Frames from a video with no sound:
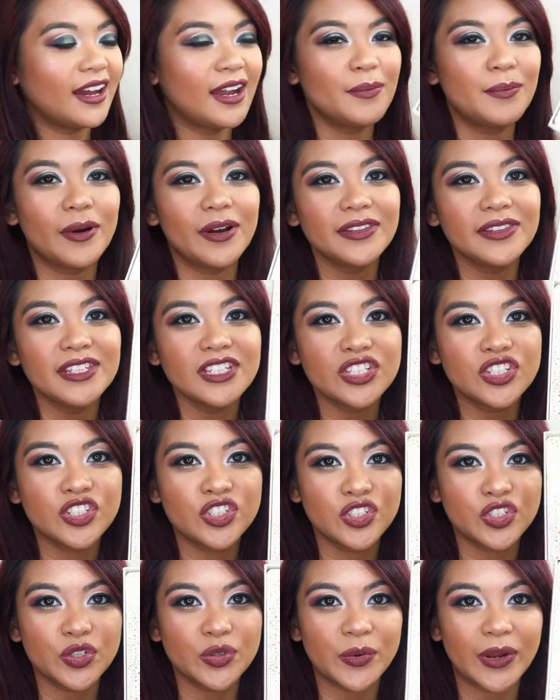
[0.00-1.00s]
I bought this
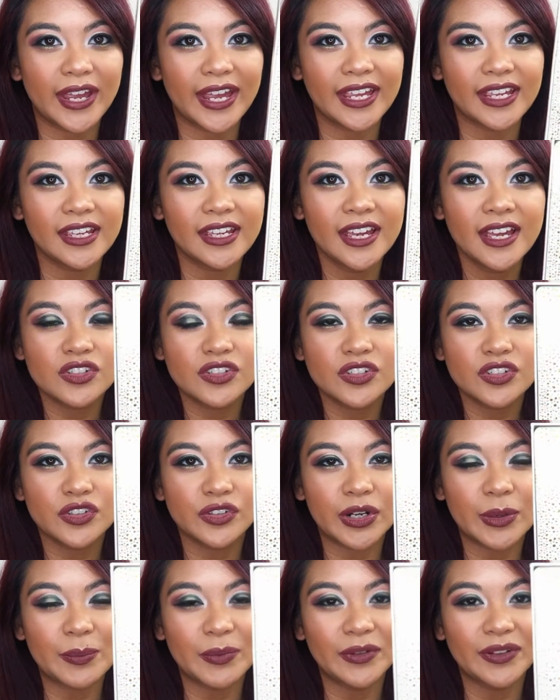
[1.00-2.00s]
Judienne
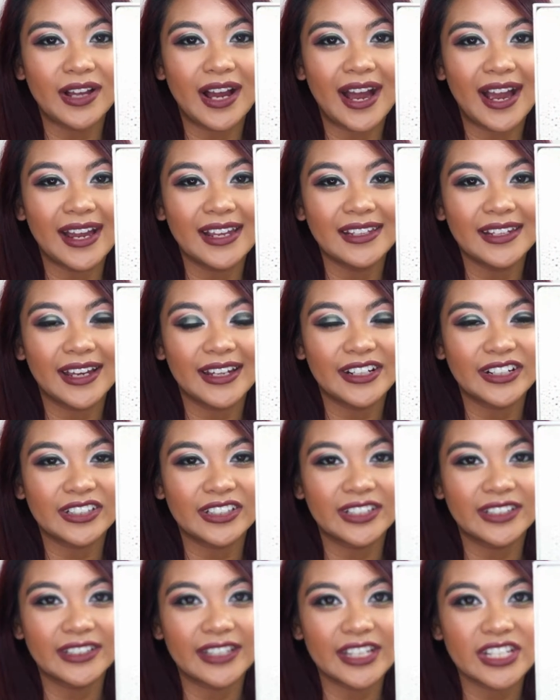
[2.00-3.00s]
triple highlighter
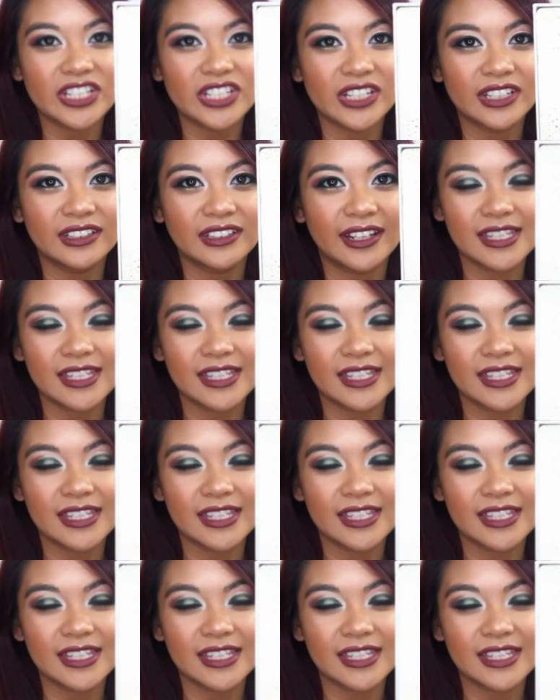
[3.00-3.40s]
collection.